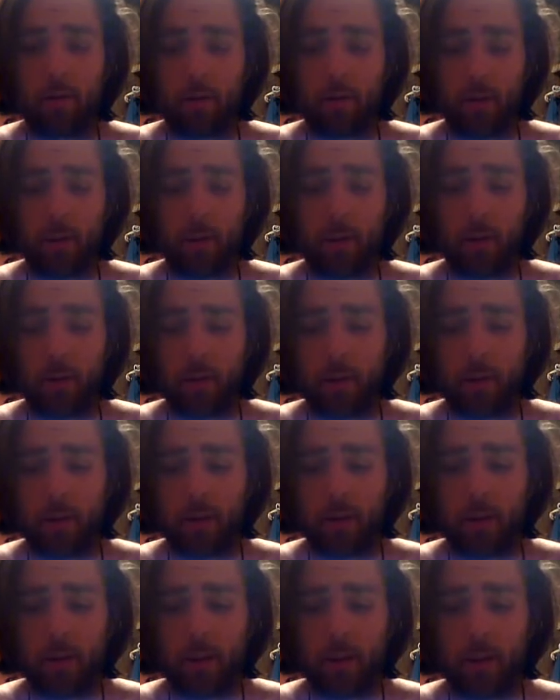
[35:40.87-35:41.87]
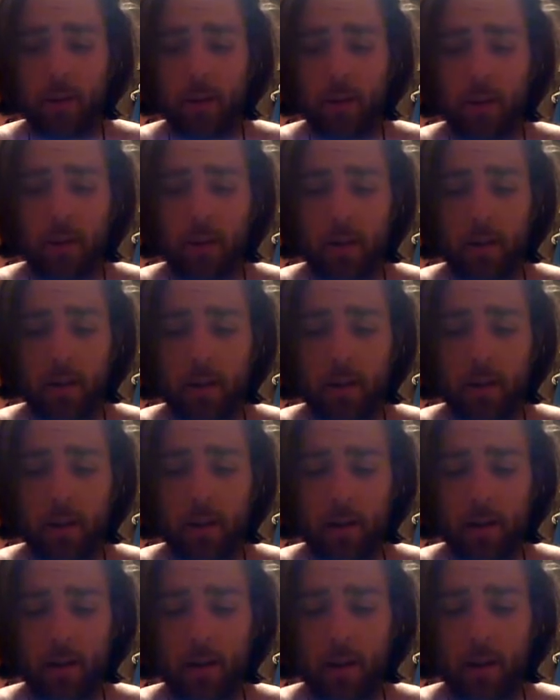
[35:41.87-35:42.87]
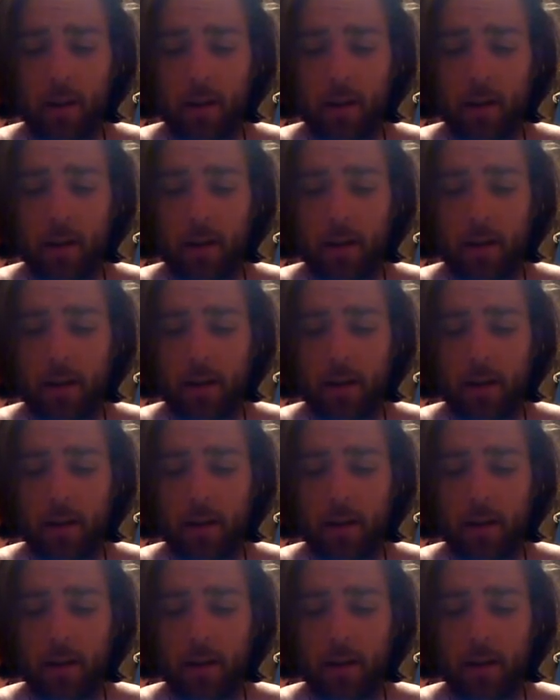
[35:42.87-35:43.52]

Really was. And, uh,